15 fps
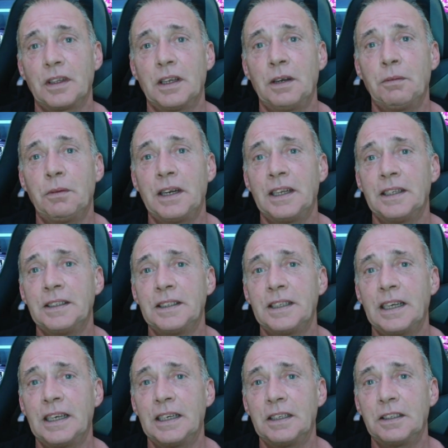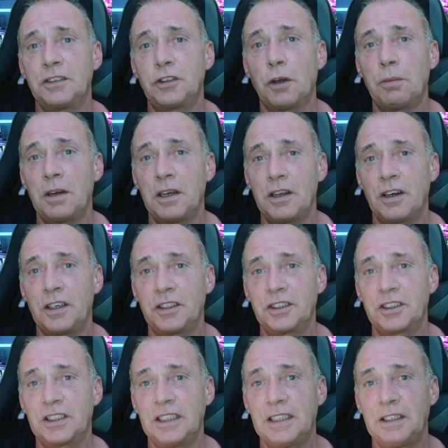I went in the
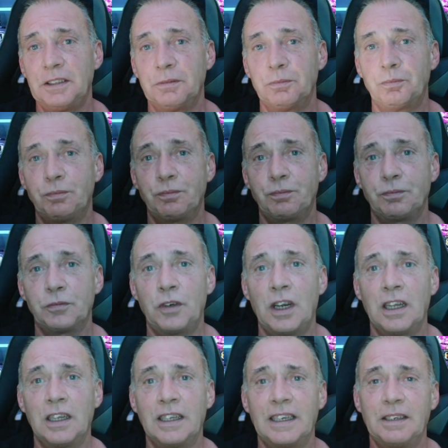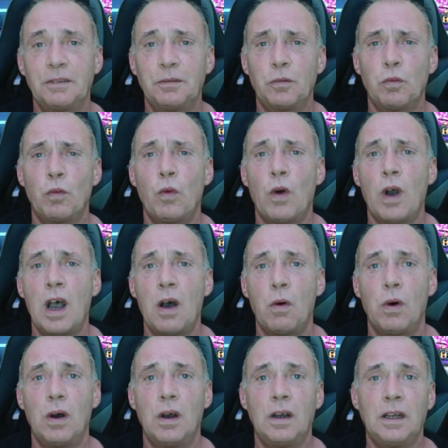WRC rally. Wow.
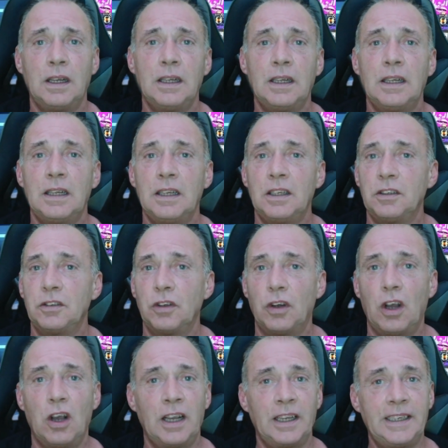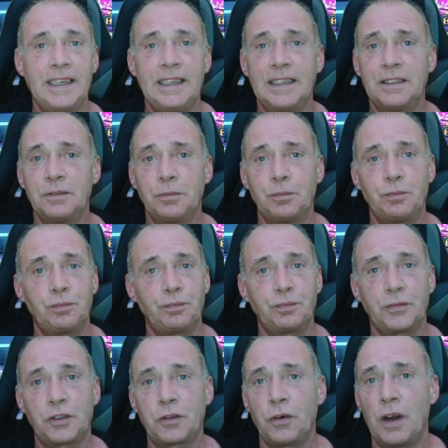Again,
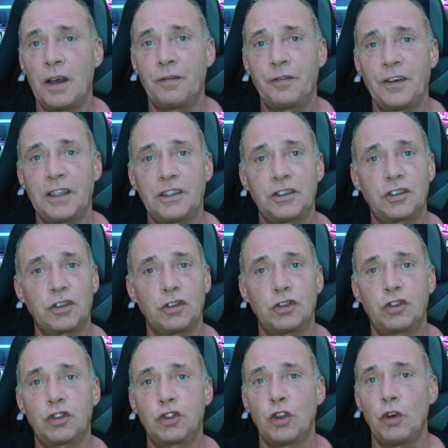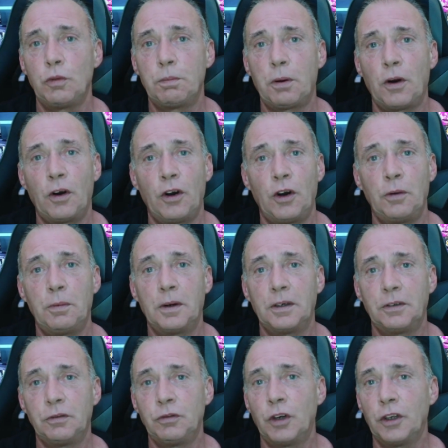graphics superb,
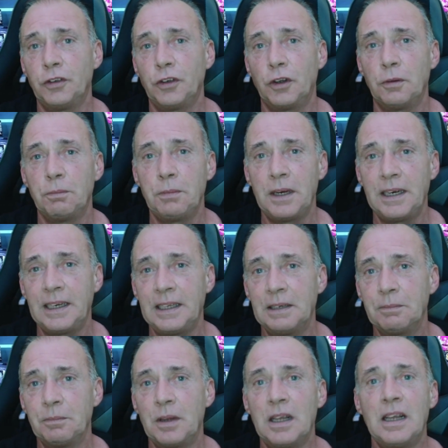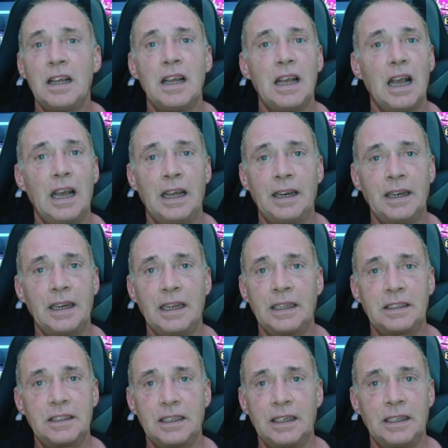run on medium. Uh,
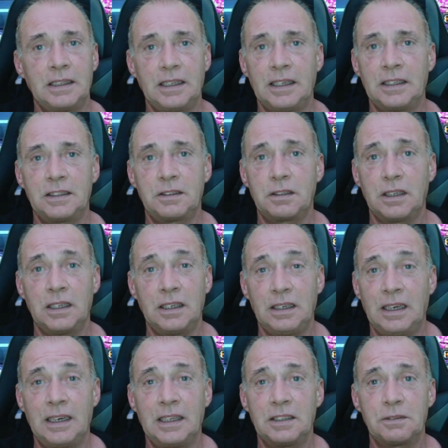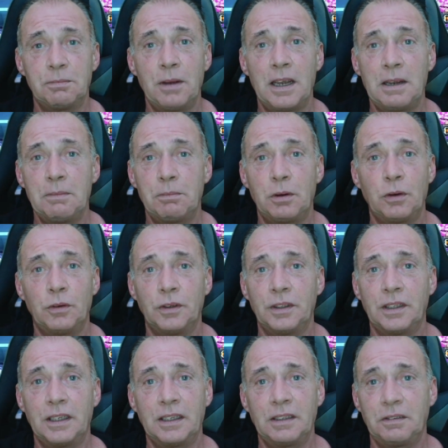it's, it, it's, it is mind blowing.
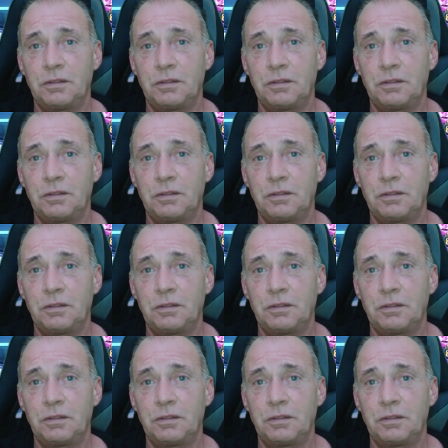A uh,